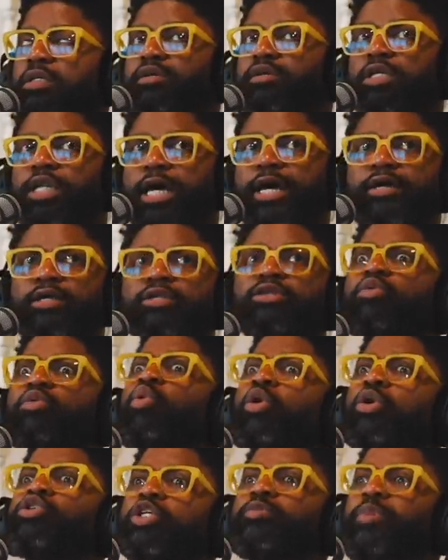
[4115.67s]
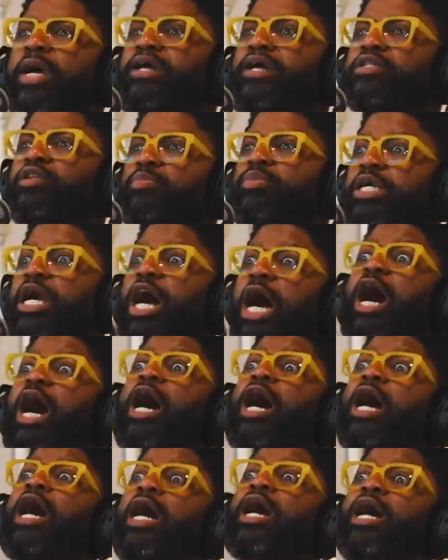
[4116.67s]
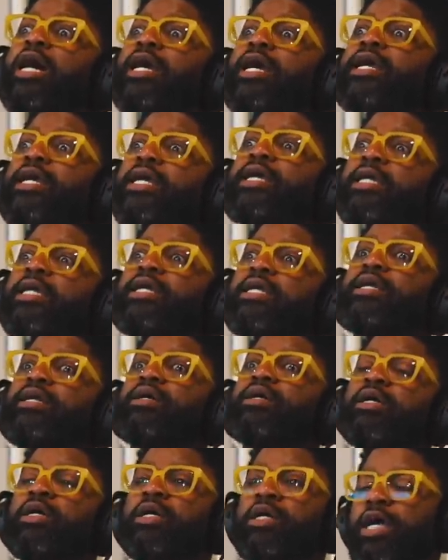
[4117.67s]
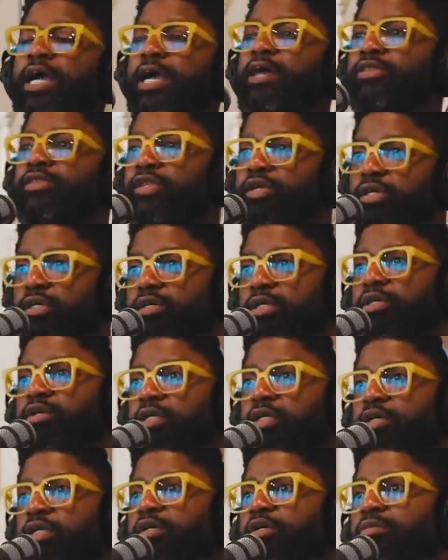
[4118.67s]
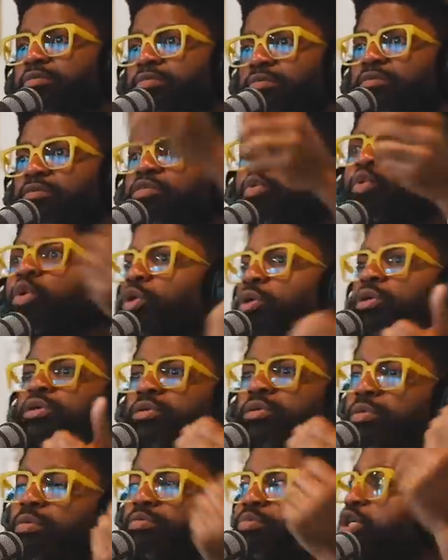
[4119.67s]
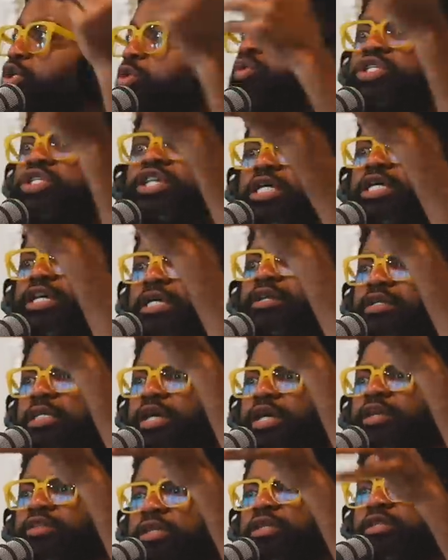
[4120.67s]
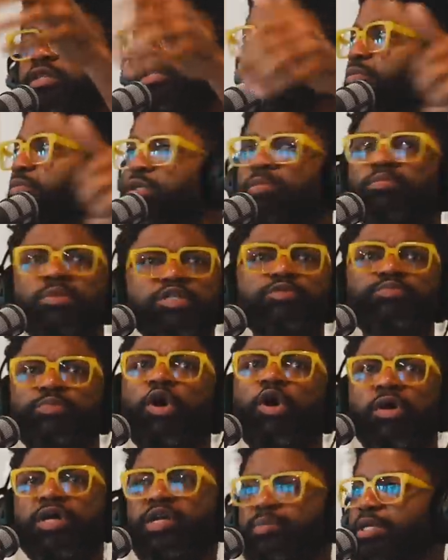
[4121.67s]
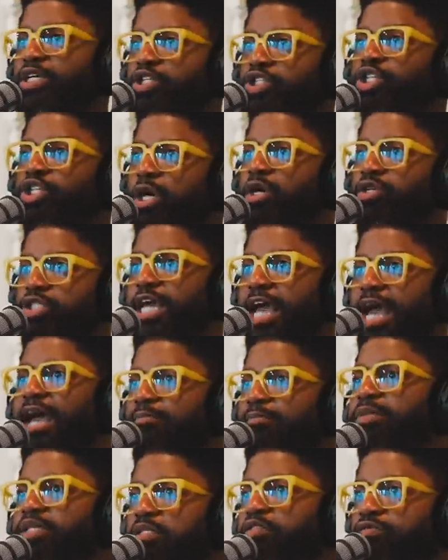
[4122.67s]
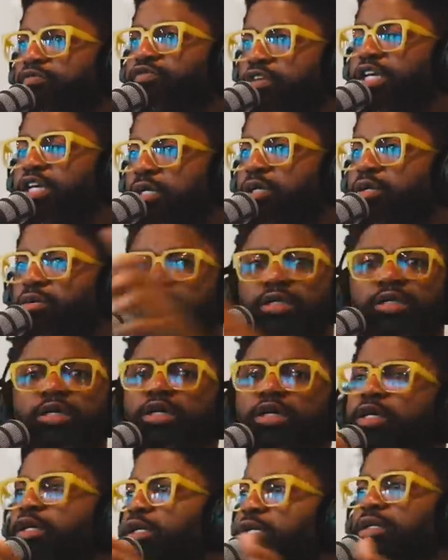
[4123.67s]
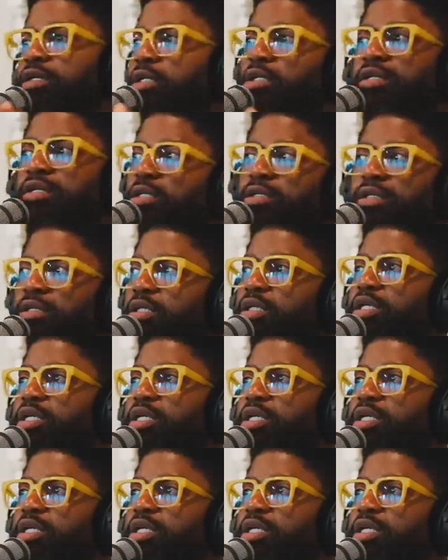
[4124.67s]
like the worship has to be high and the, Work, music and and there, there must already be a charged atmosphere, and uh,